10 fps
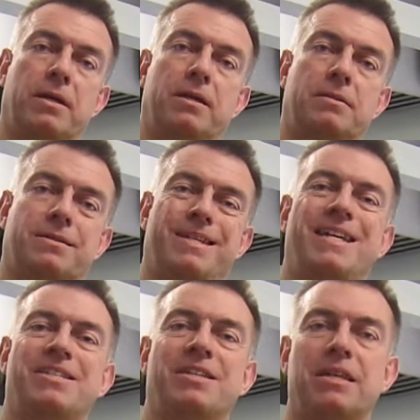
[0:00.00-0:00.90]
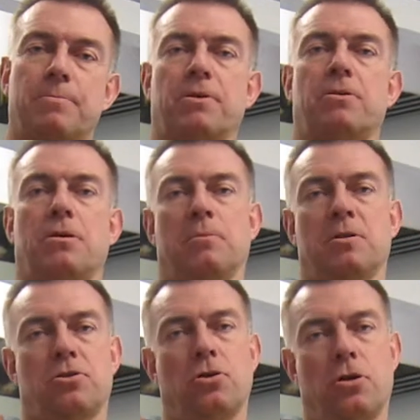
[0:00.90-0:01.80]
as it becomes
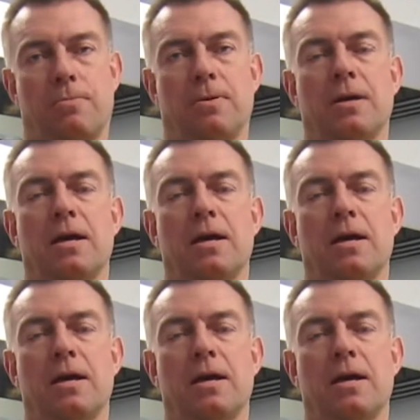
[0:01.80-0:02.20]
on top.